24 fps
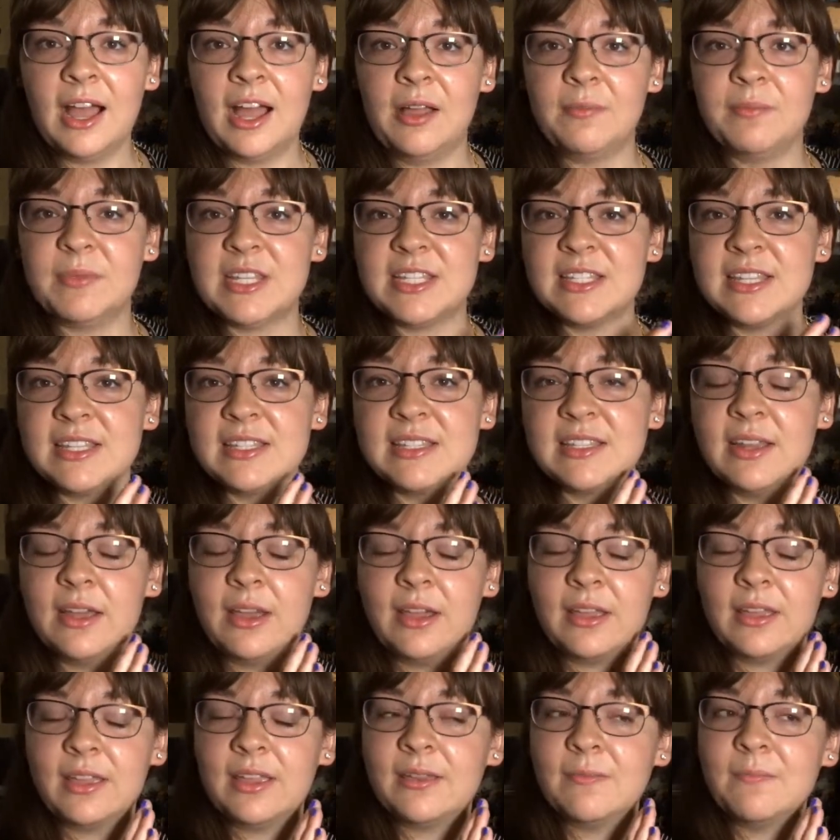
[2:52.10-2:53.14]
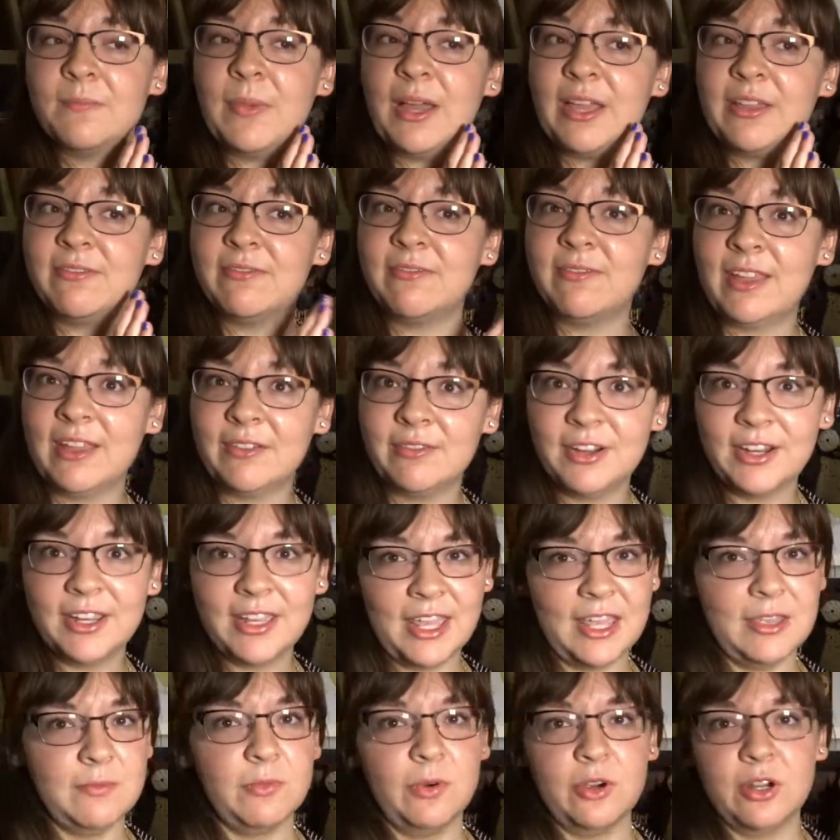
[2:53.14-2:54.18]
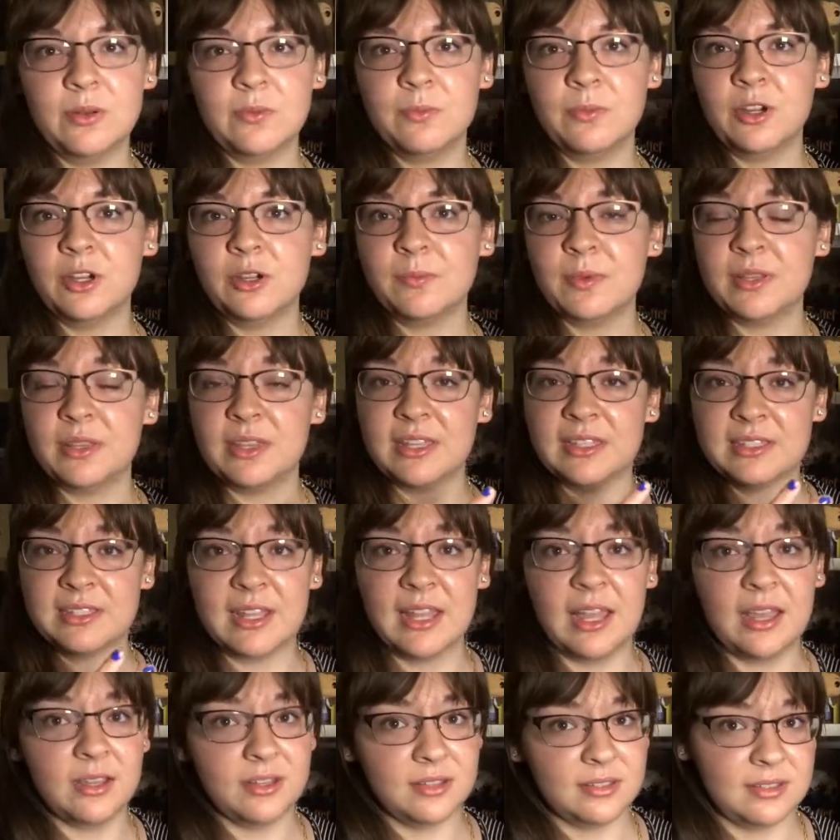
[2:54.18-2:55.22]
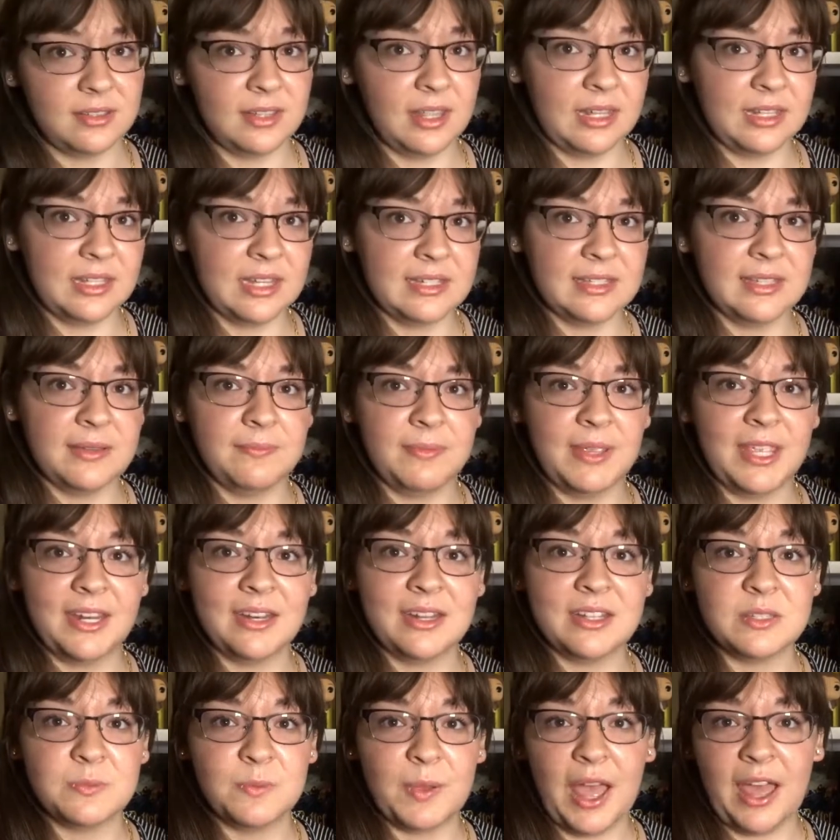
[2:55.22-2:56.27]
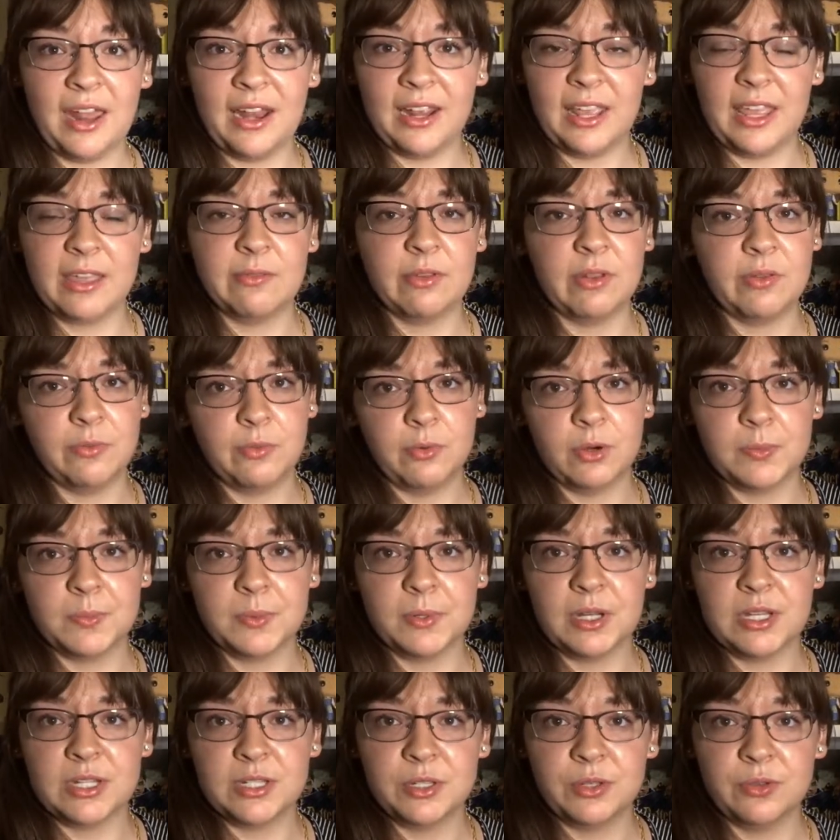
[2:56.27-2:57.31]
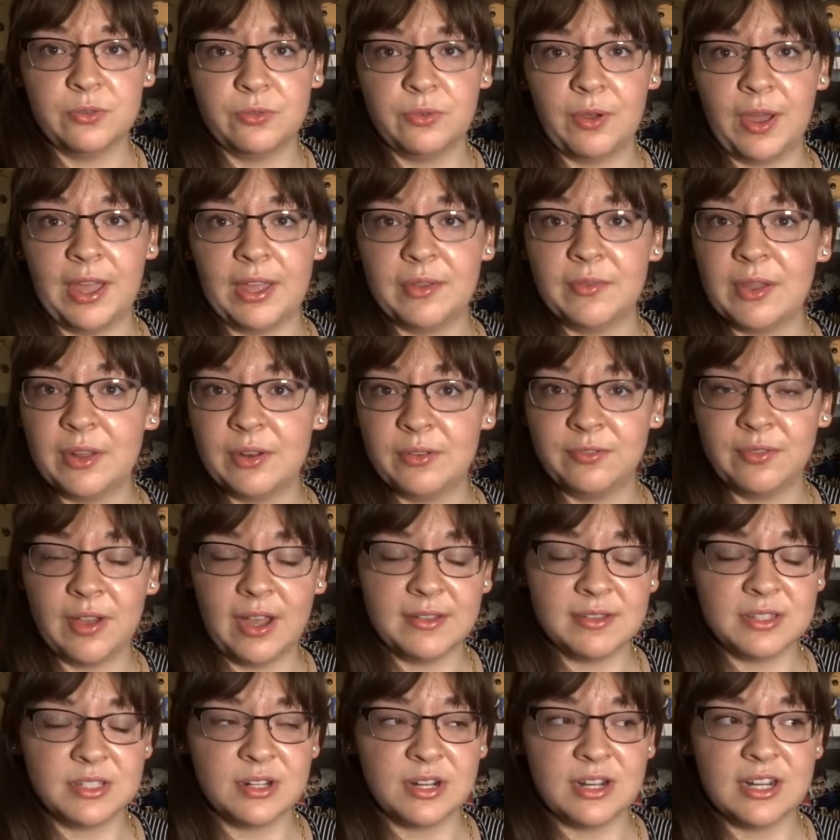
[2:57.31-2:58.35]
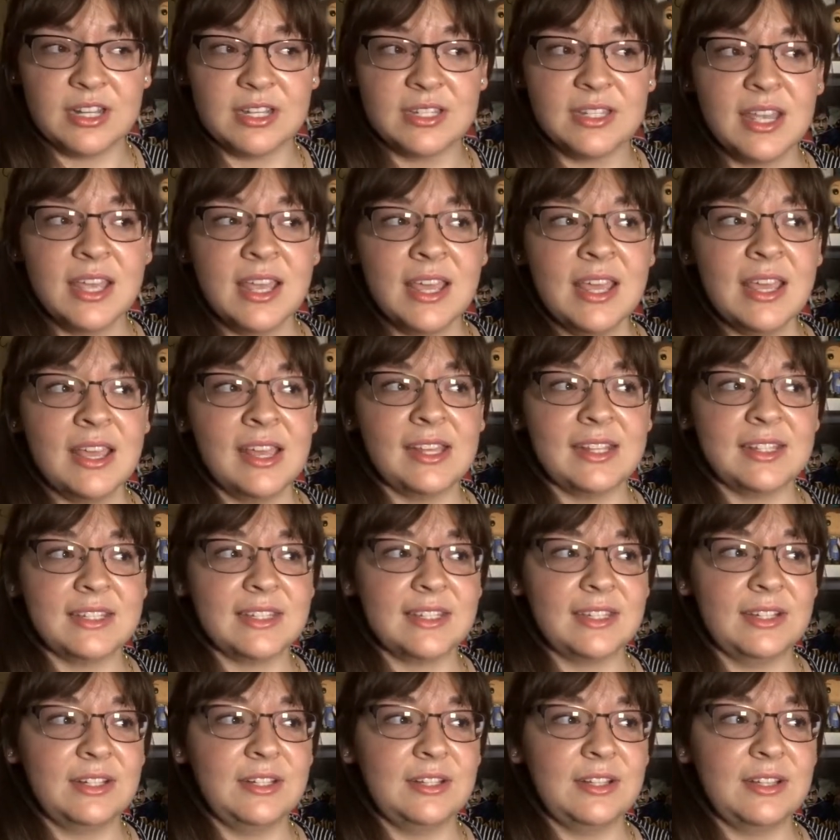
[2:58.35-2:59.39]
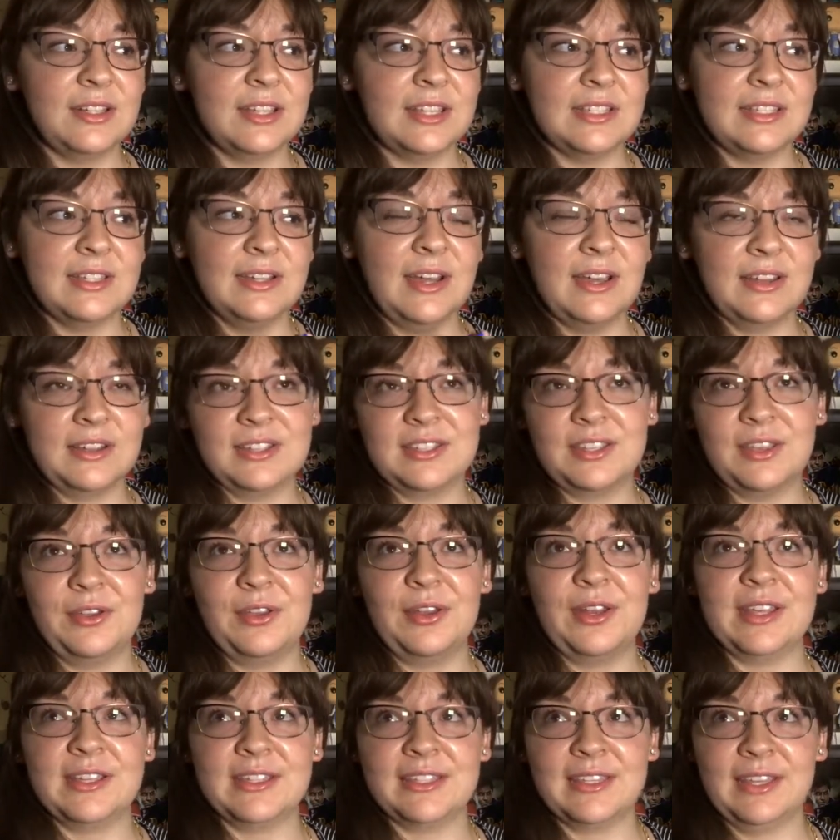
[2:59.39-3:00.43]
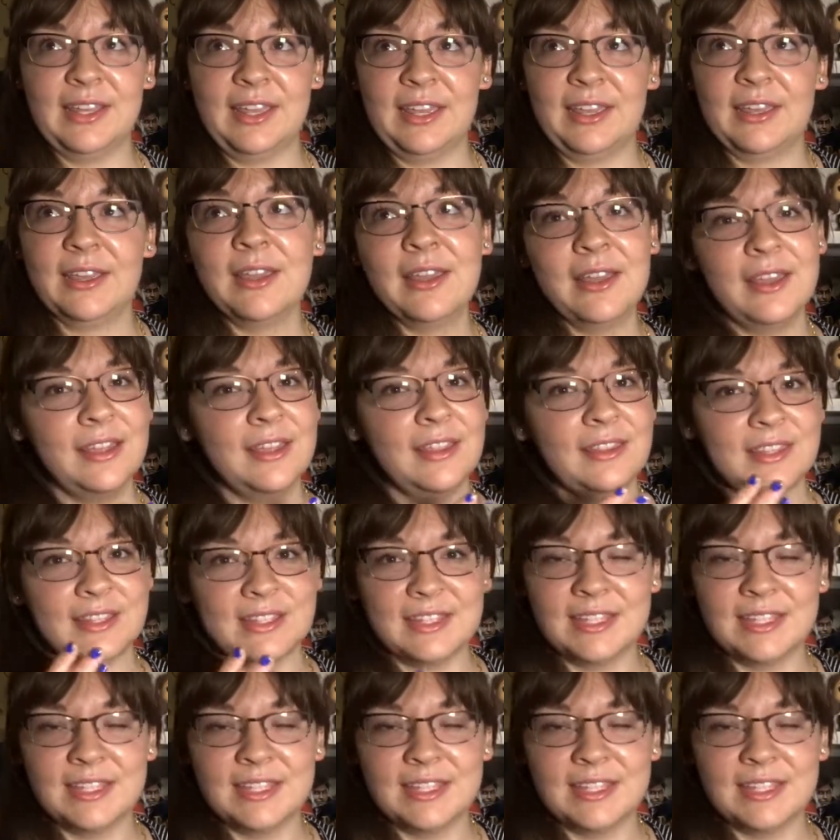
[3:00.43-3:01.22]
This is not my favorite Kate Morton book, but that doesn't mean it's bad. I gave it a 4.25 out of 5 stars. It's not as good as like The